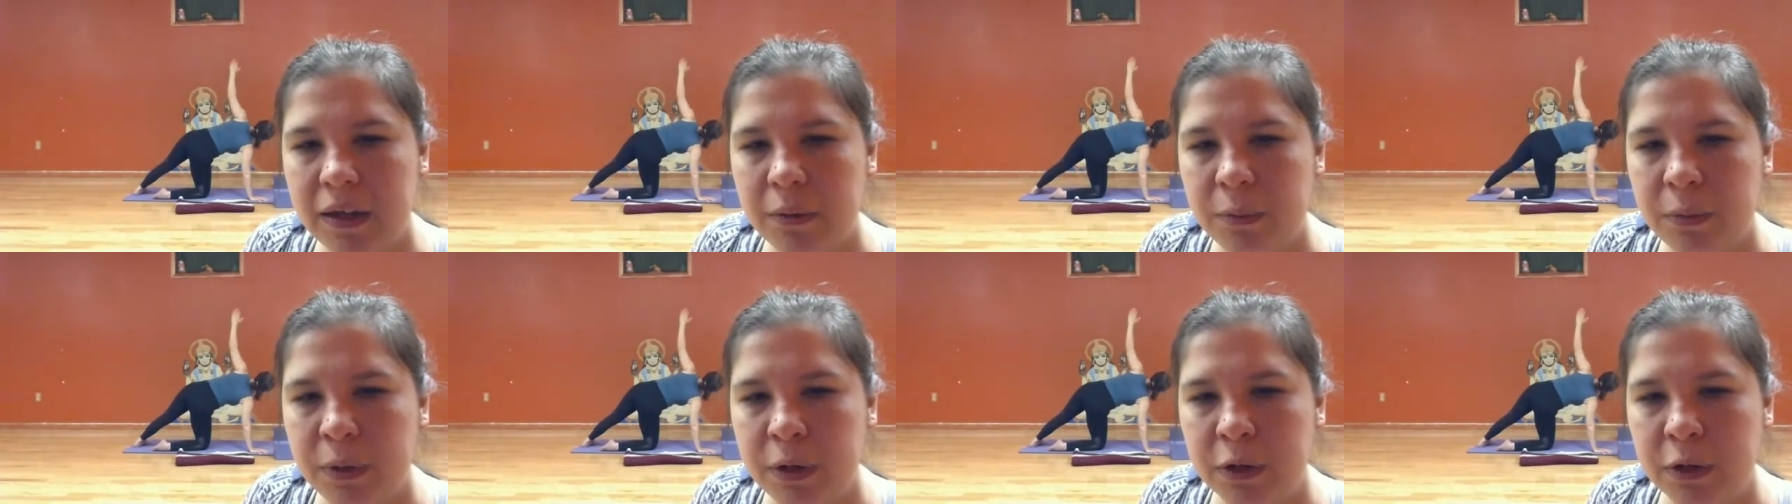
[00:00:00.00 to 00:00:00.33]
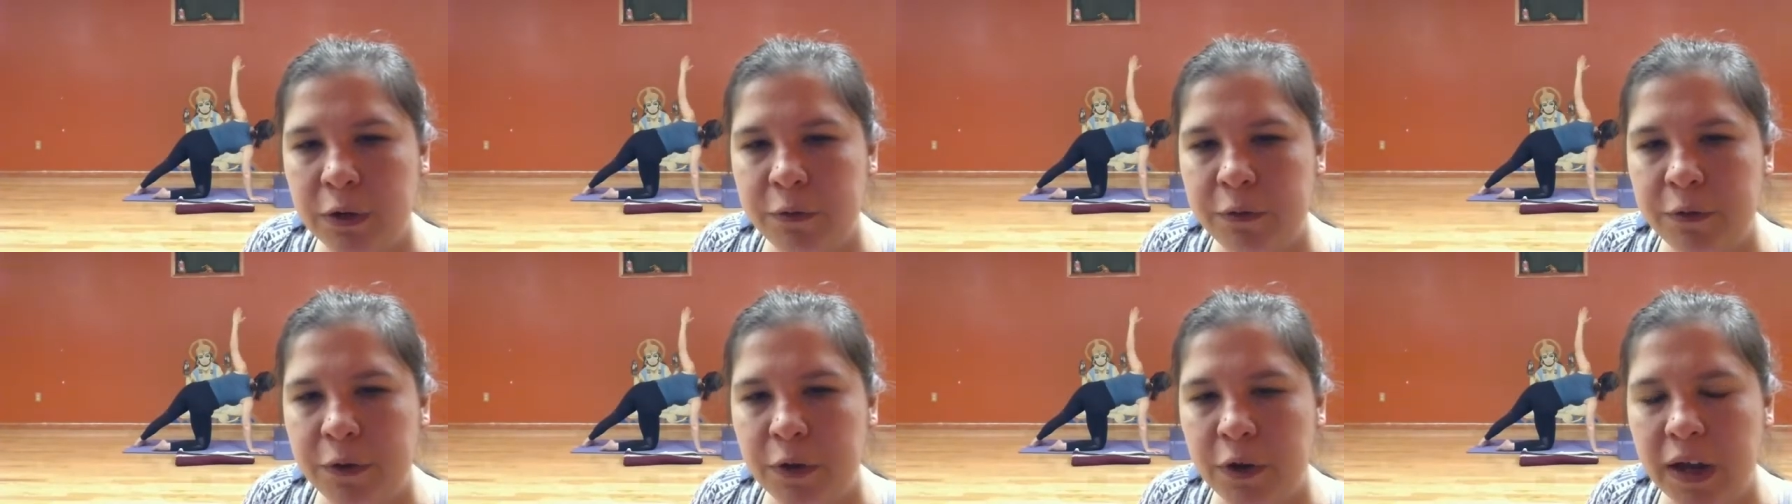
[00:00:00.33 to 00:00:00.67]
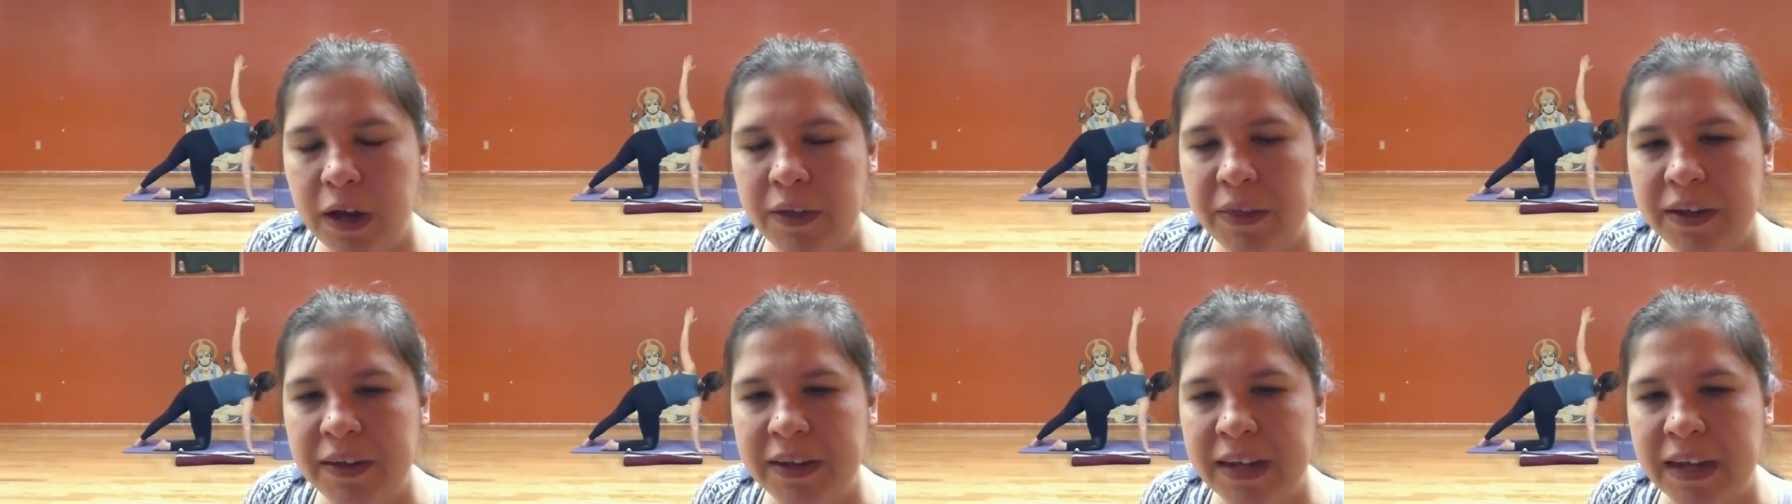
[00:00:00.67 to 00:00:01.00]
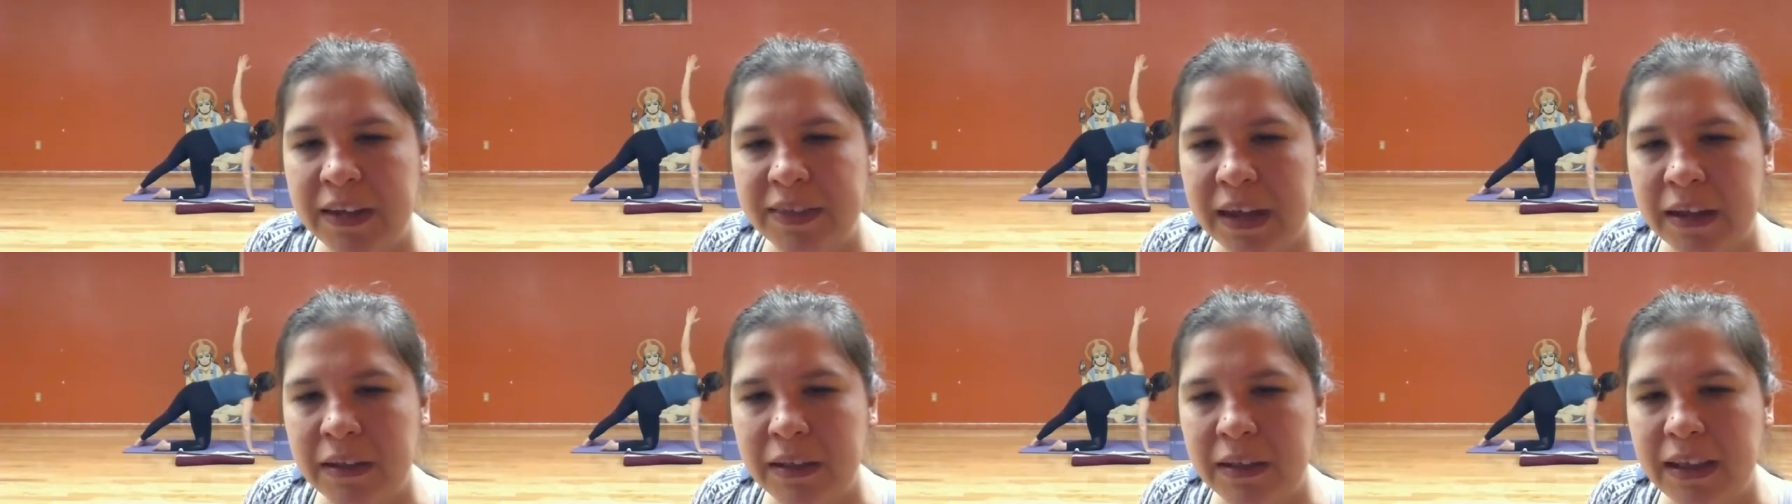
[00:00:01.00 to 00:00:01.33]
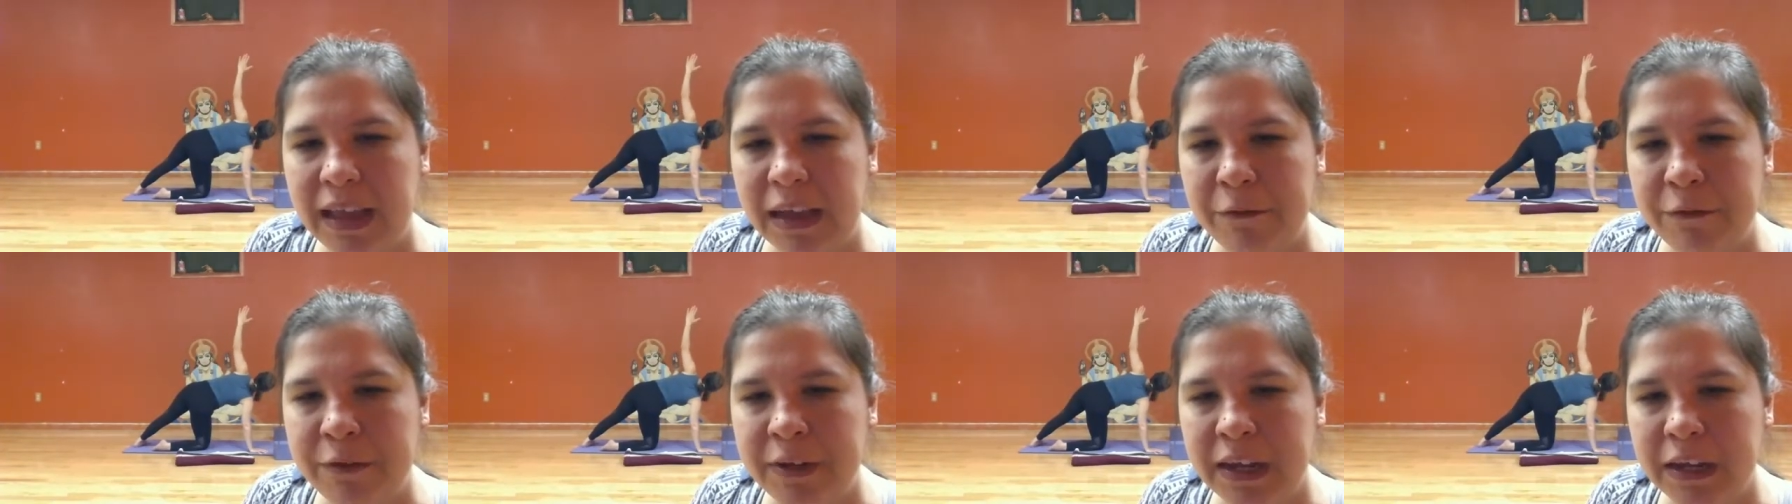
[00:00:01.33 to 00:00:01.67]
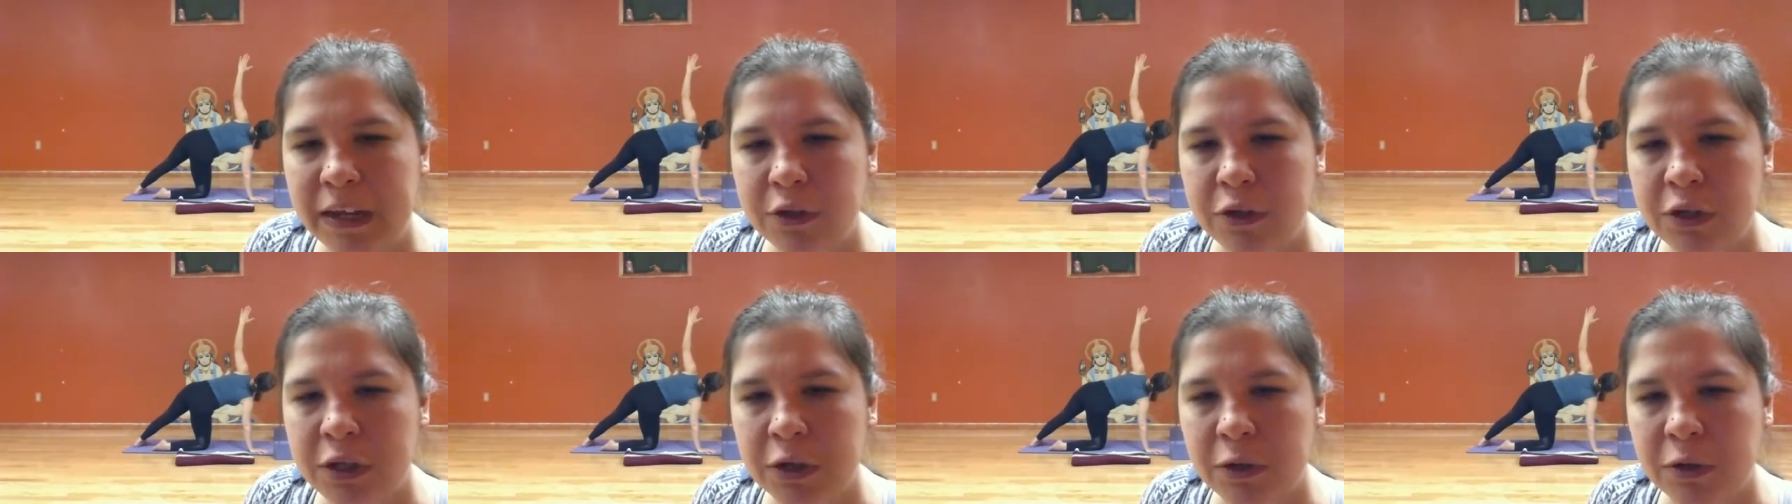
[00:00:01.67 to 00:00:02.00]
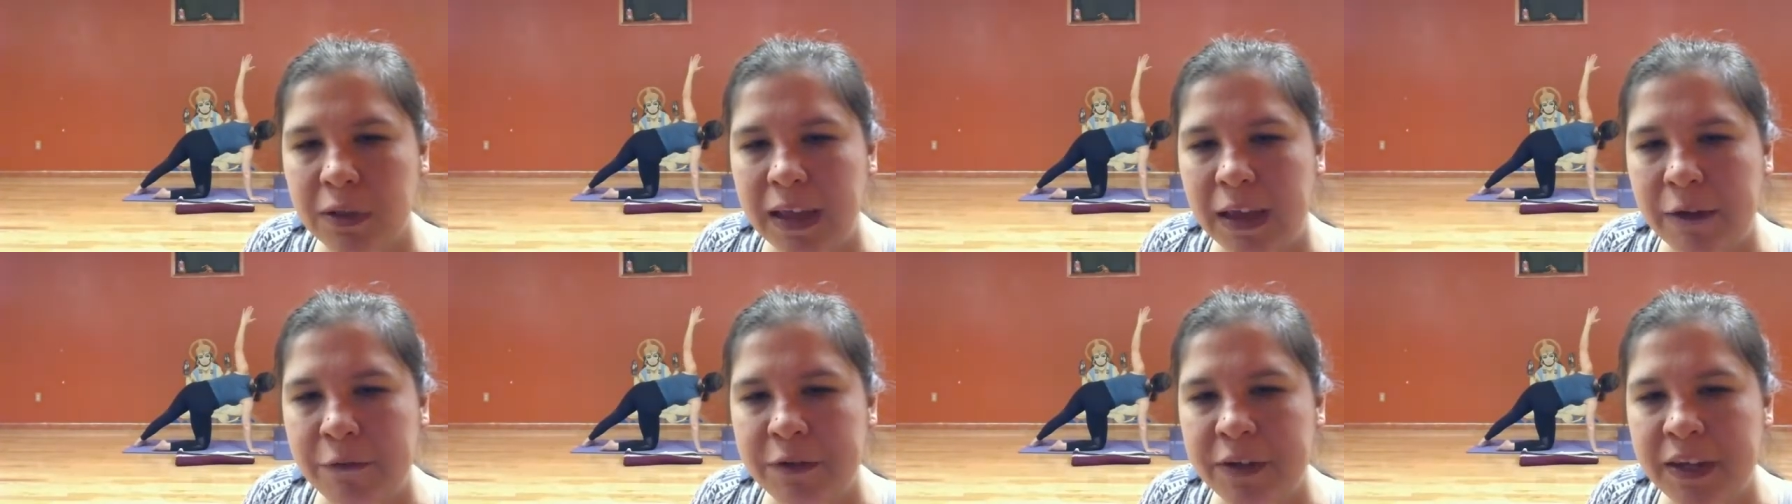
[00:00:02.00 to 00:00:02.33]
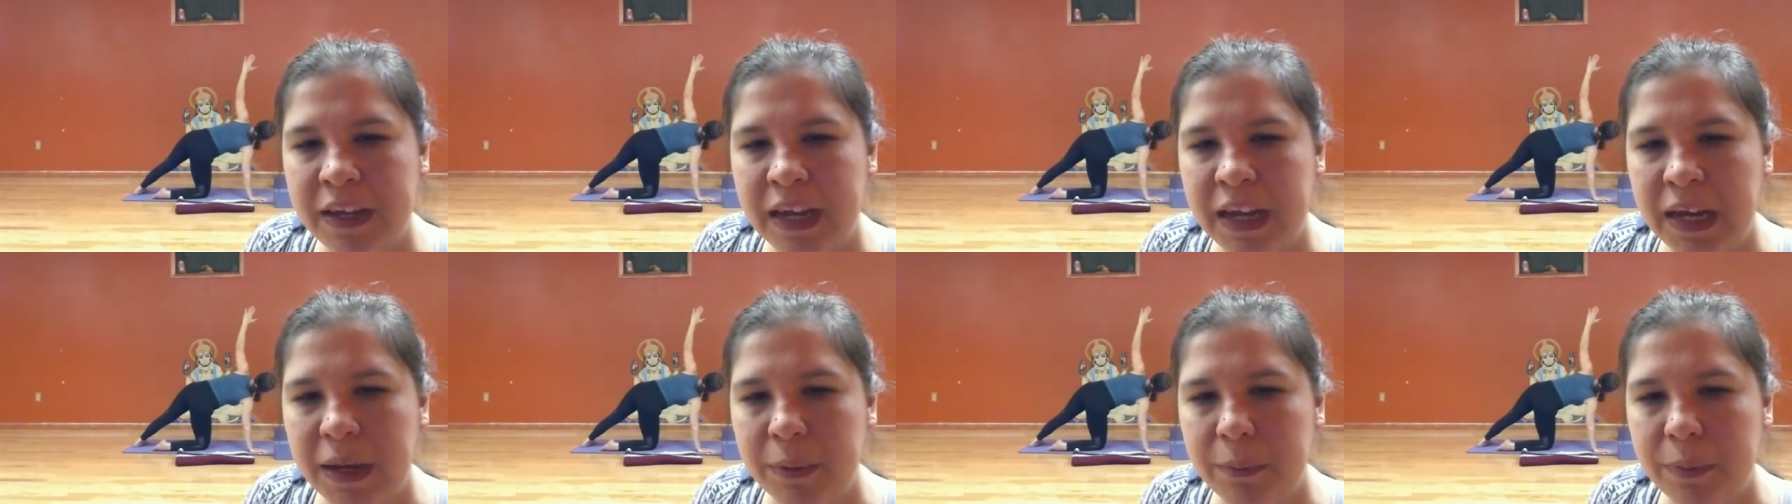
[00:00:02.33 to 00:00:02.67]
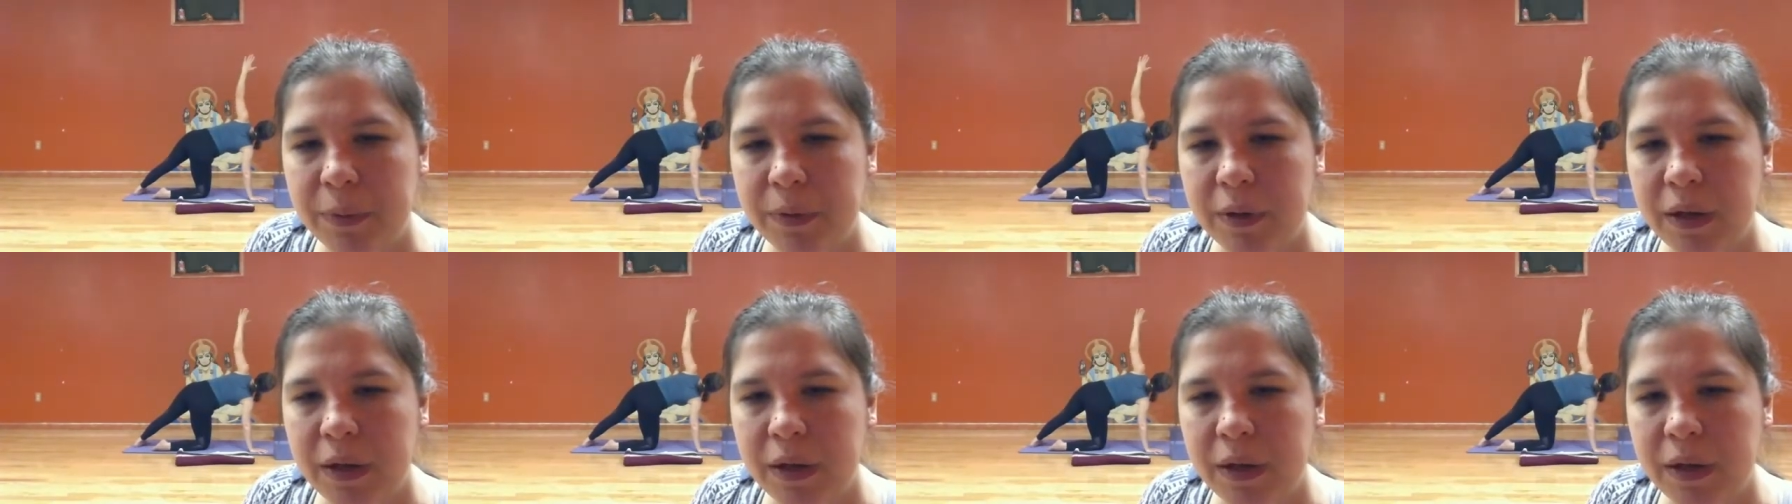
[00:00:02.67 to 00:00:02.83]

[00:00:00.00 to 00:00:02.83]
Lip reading: Beautiful. And then take that left hand to your left hip.